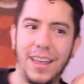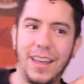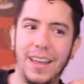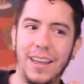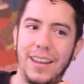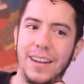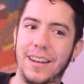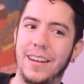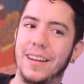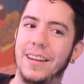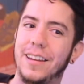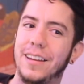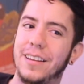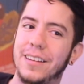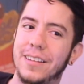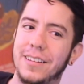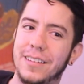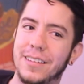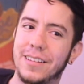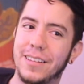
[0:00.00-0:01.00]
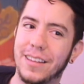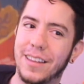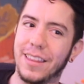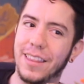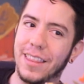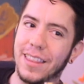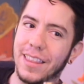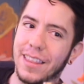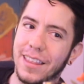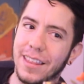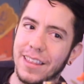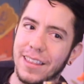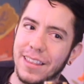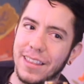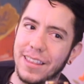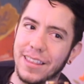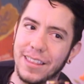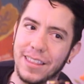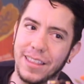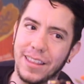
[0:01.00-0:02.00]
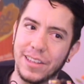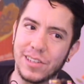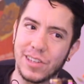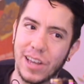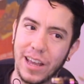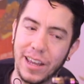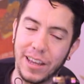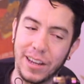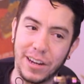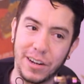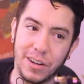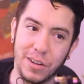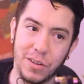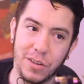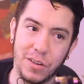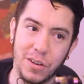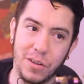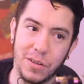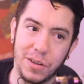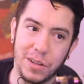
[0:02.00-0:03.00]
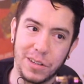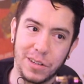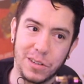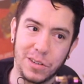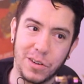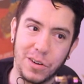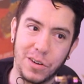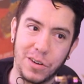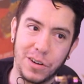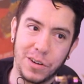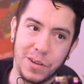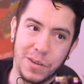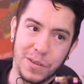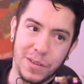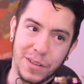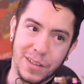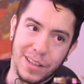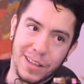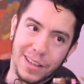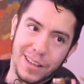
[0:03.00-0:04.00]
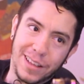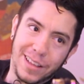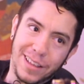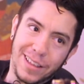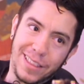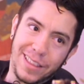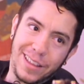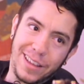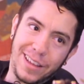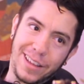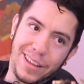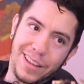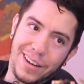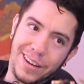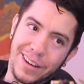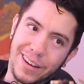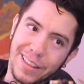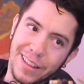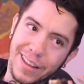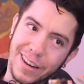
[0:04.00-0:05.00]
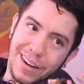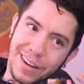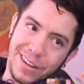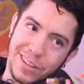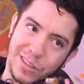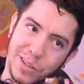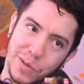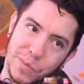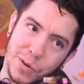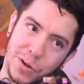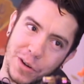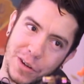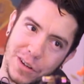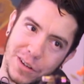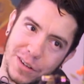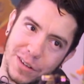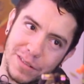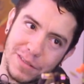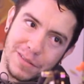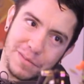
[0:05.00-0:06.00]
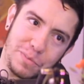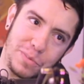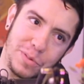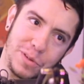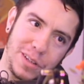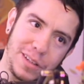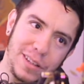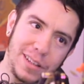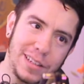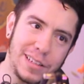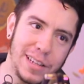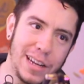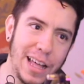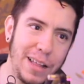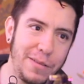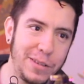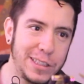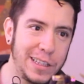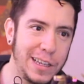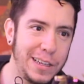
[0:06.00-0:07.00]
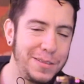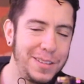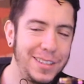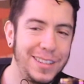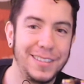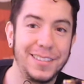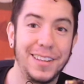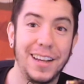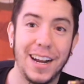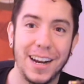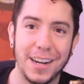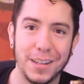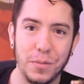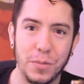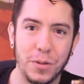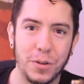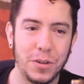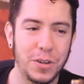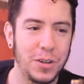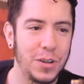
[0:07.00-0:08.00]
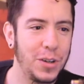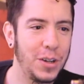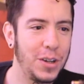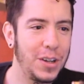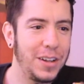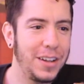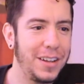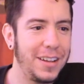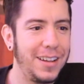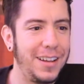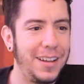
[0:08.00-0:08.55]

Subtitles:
Then this guy here, you know it, is Coral. Then there is the book. Put it as an advertisement. It's the art book.